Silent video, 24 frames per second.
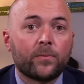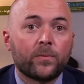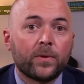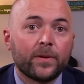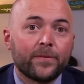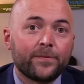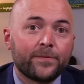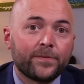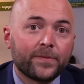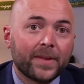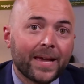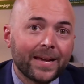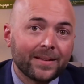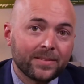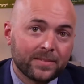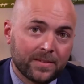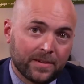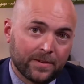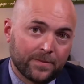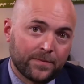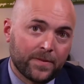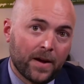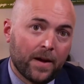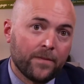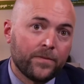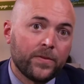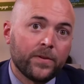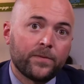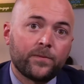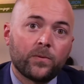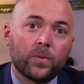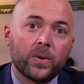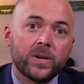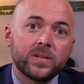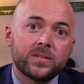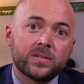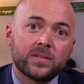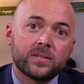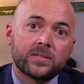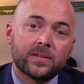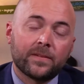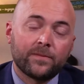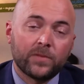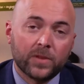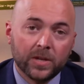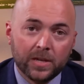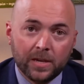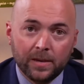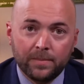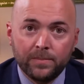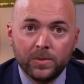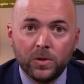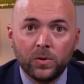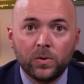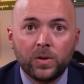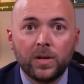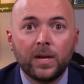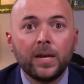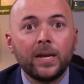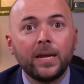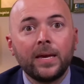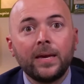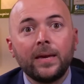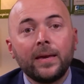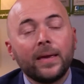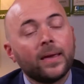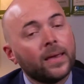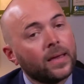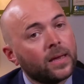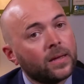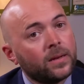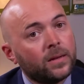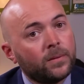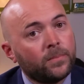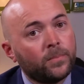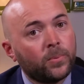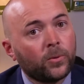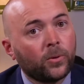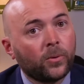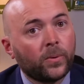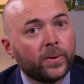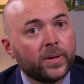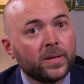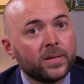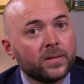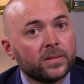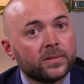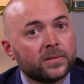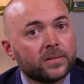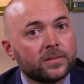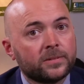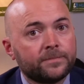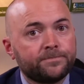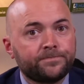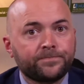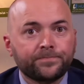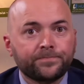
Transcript: reflective of the voices of the community and employees.